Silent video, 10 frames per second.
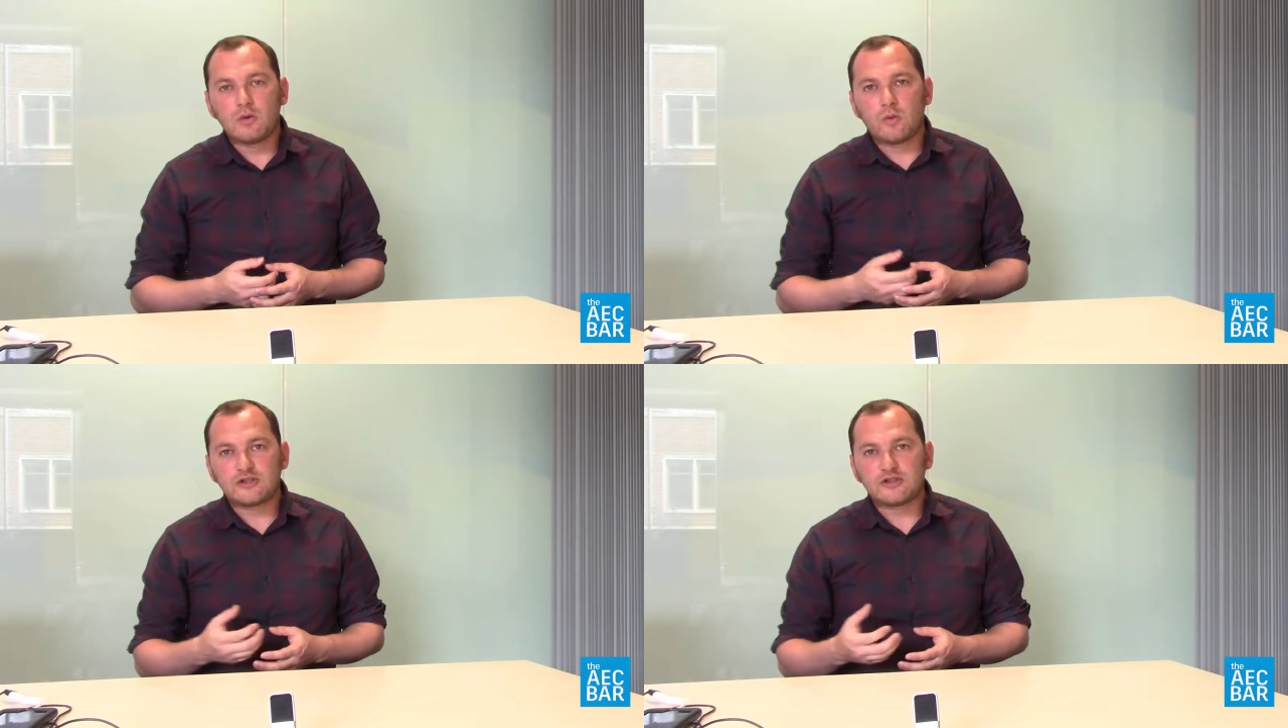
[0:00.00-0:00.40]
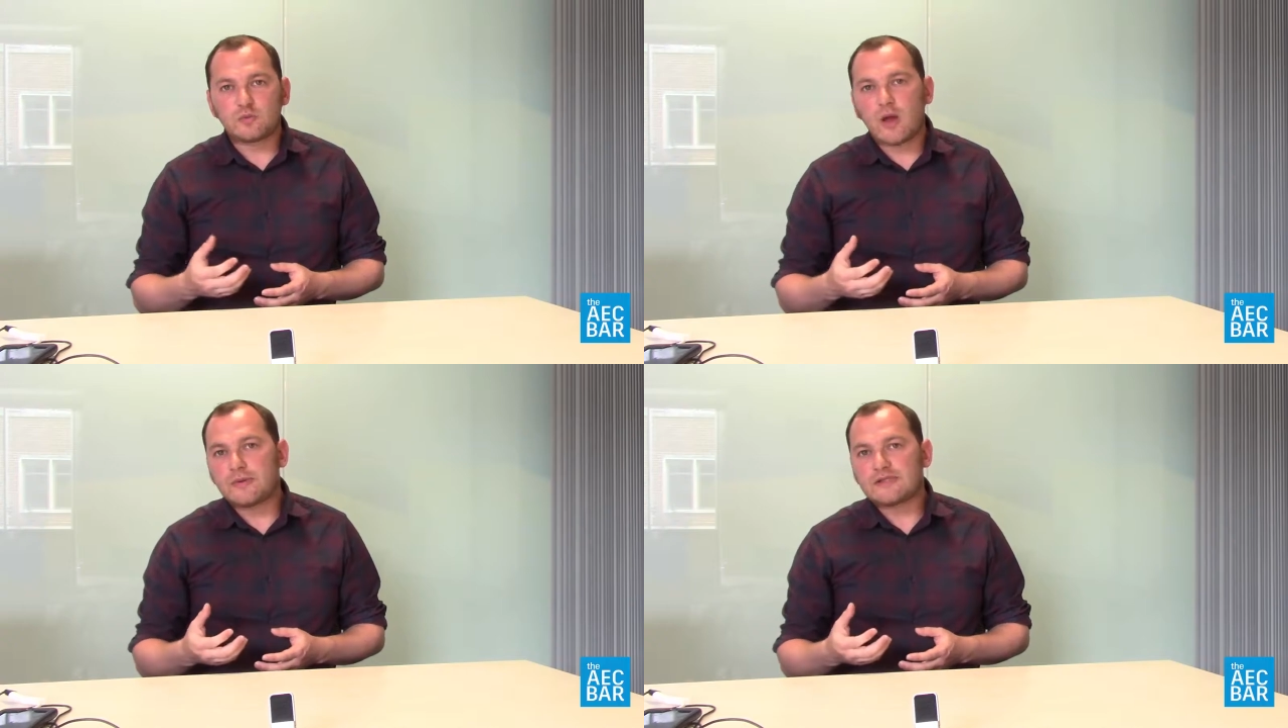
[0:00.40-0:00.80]
which is
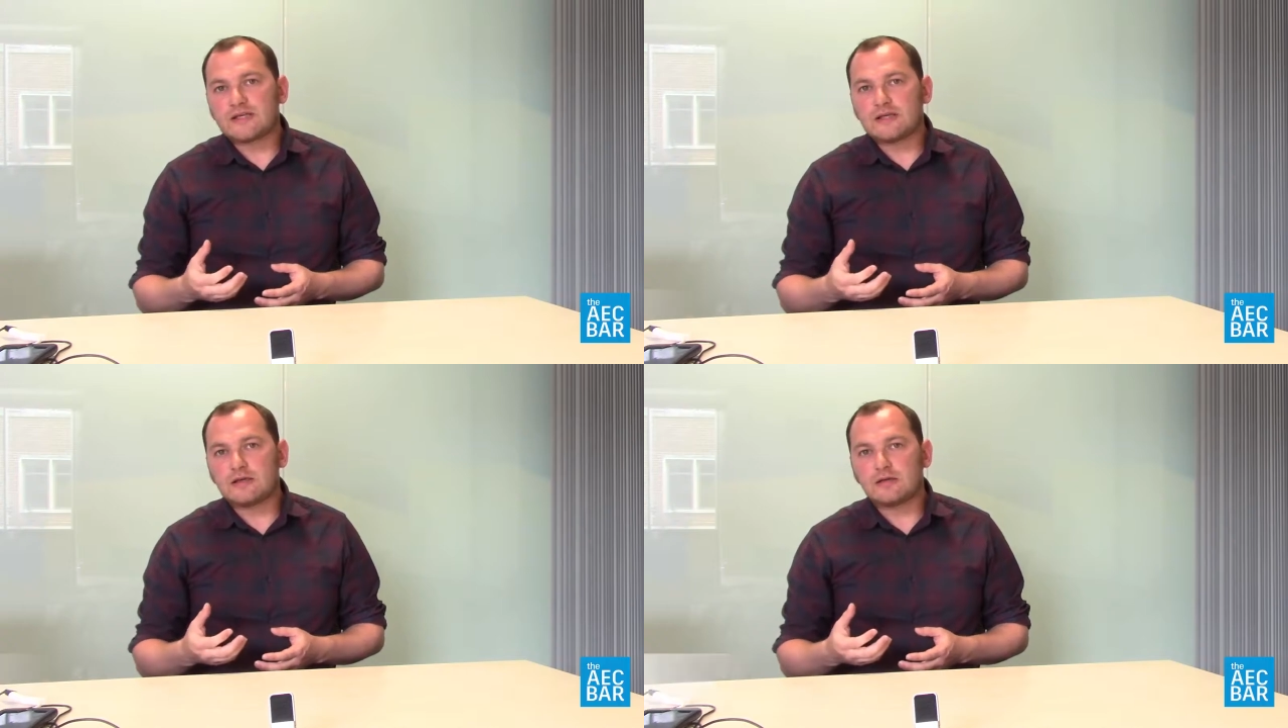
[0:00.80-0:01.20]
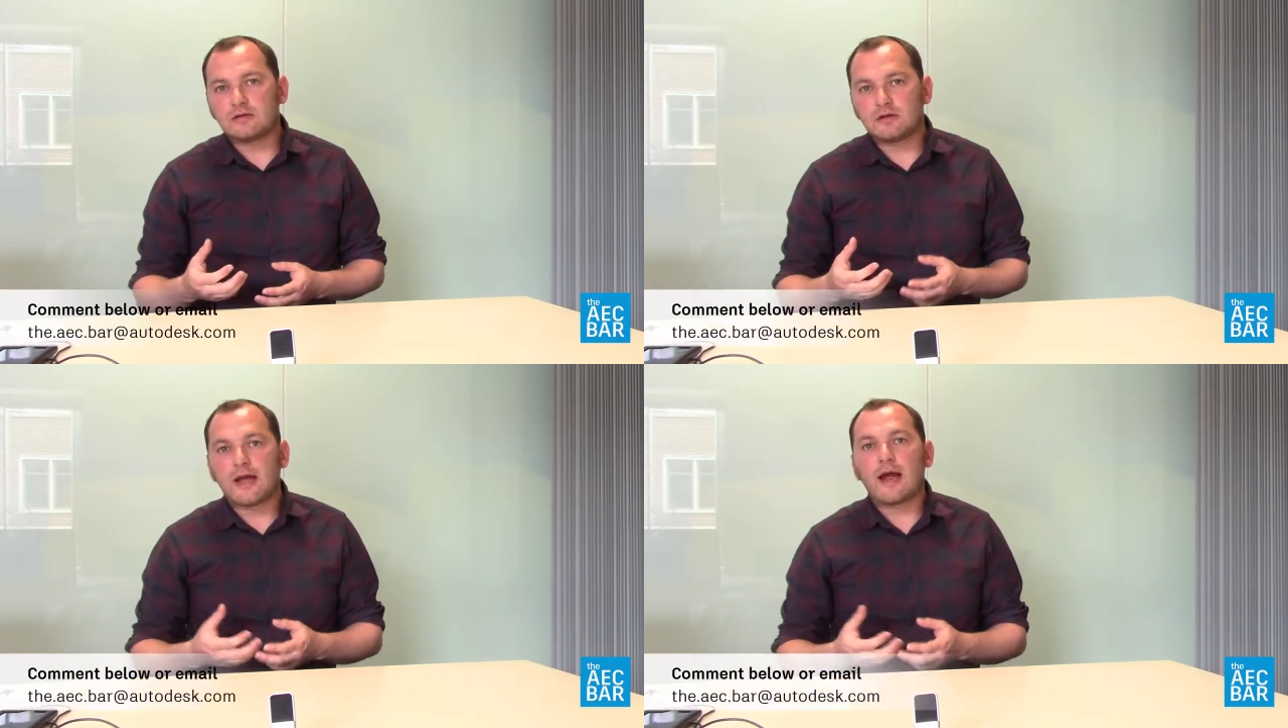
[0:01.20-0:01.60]
where we see
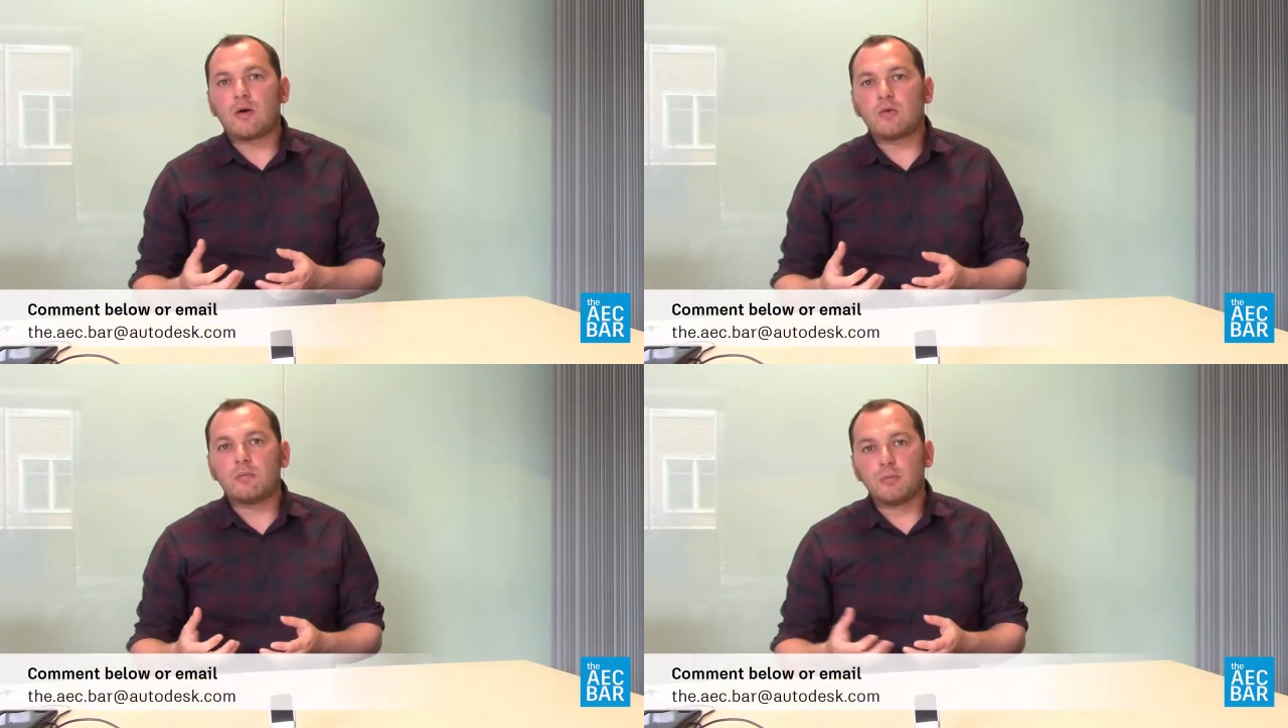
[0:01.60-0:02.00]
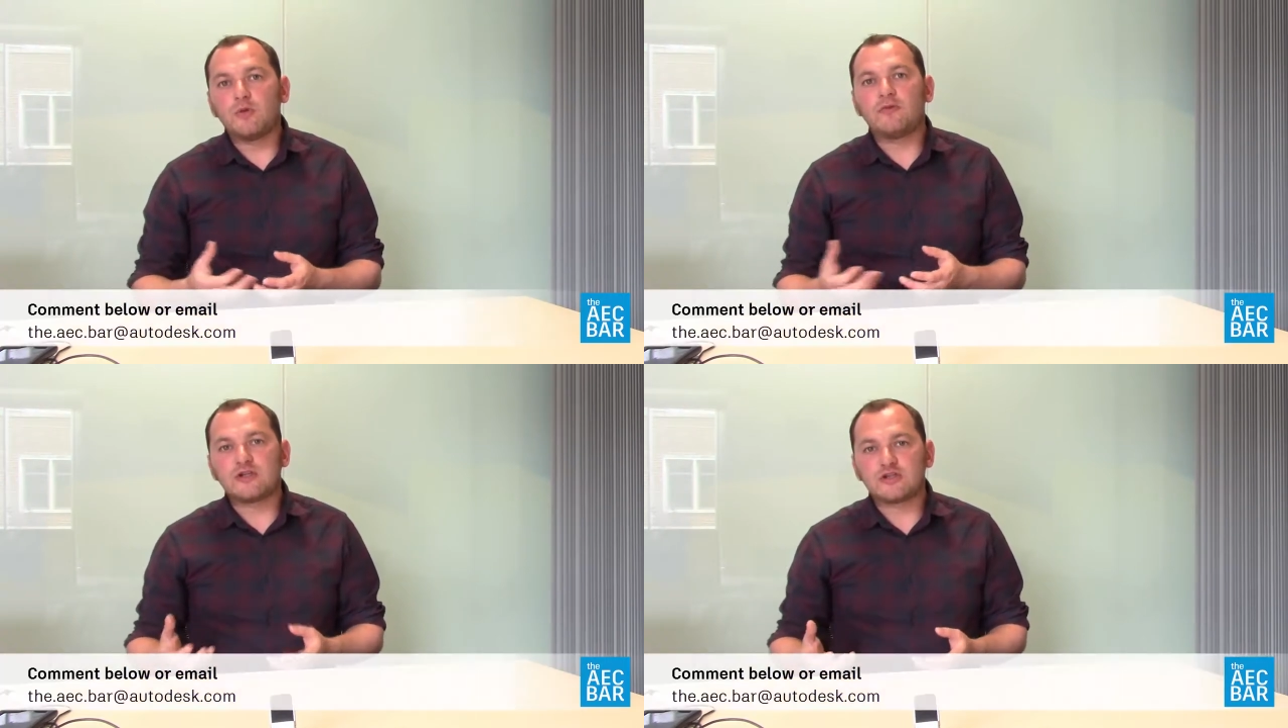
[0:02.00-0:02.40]
layout
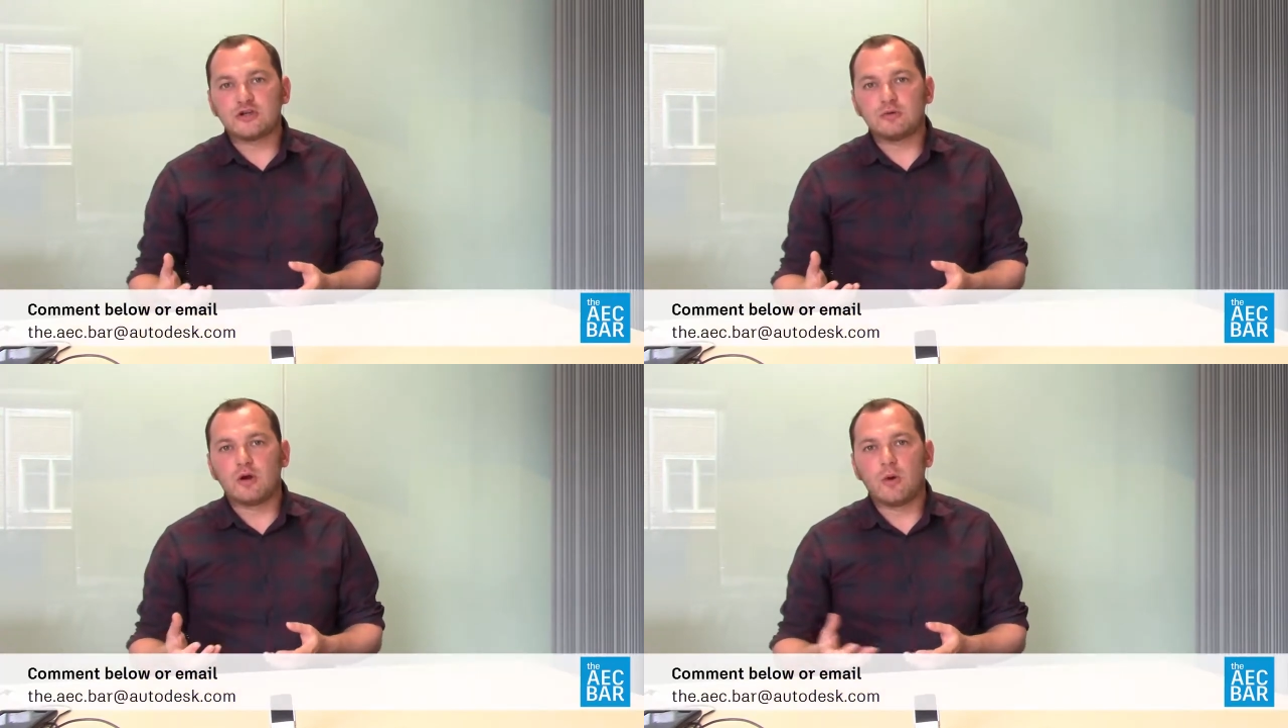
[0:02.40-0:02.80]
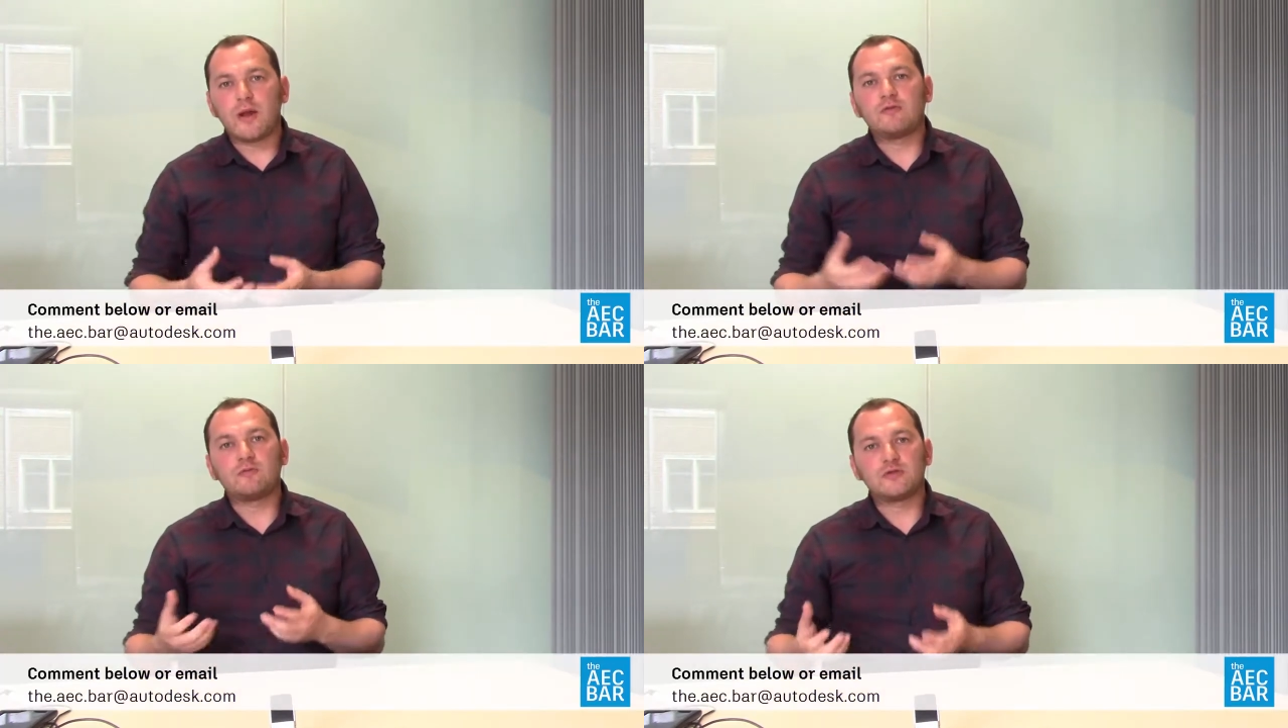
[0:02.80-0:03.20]
moving to,
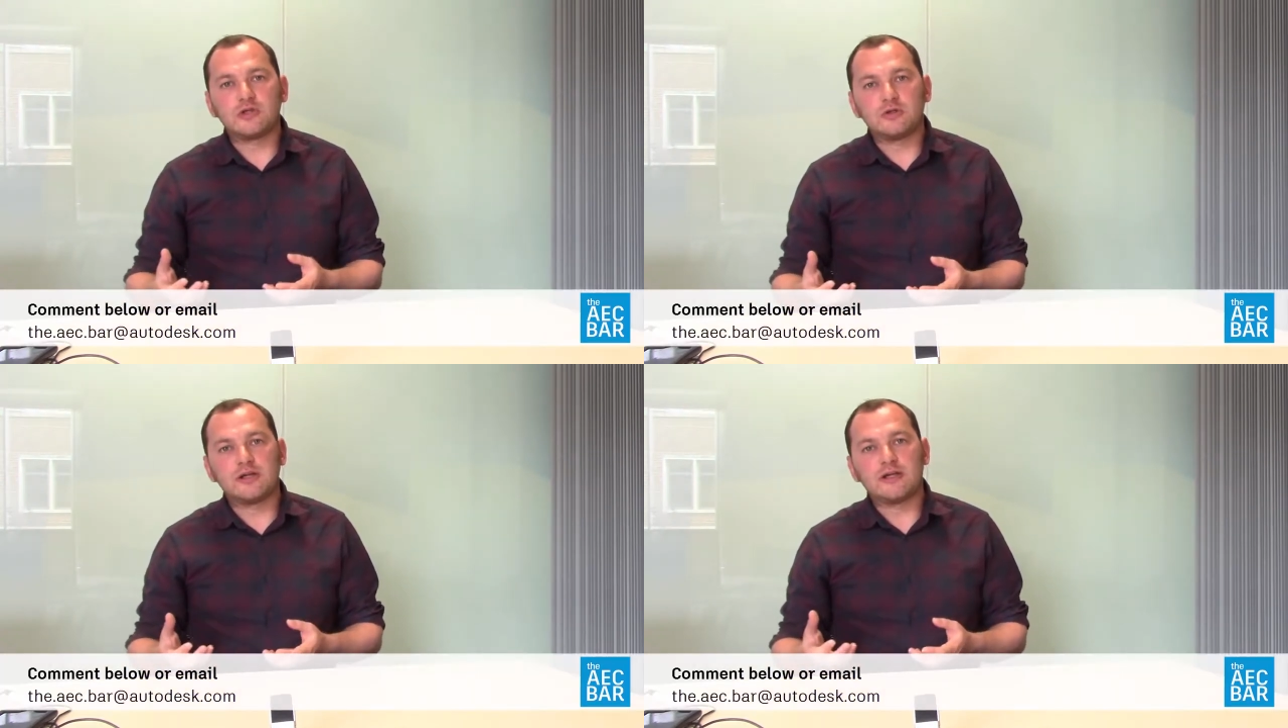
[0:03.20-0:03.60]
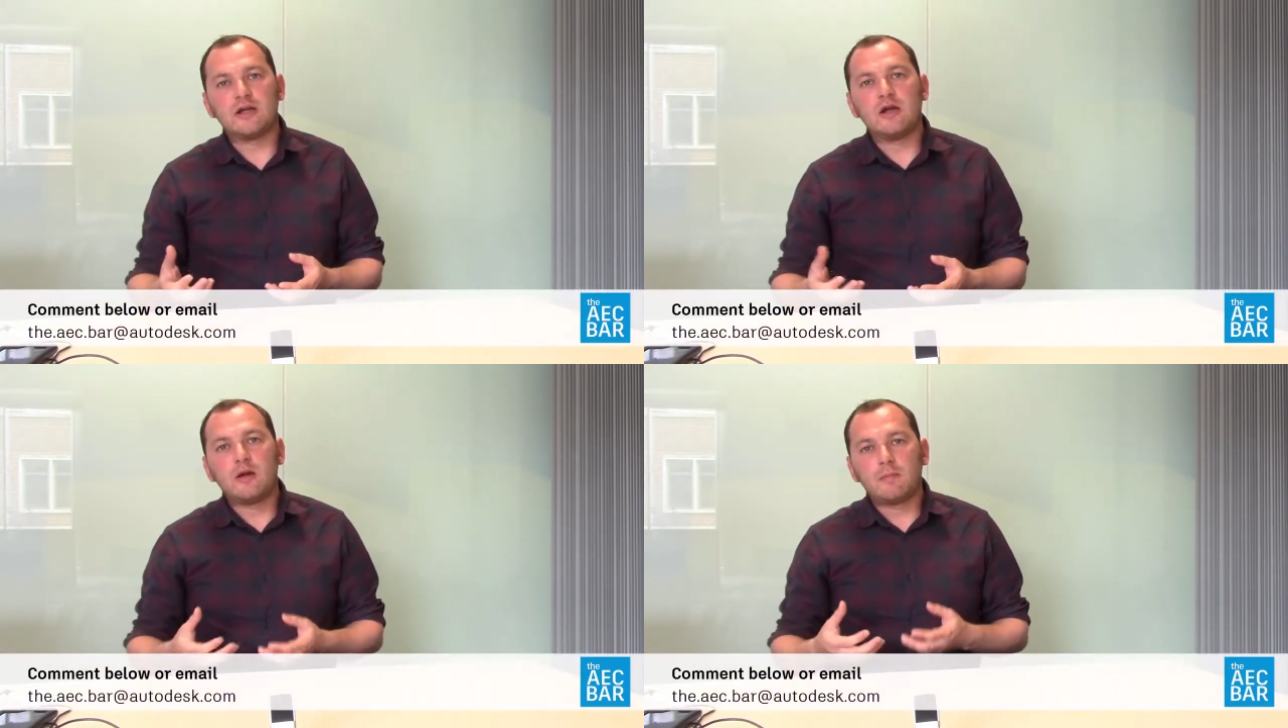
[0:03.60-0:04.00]
away from 2D,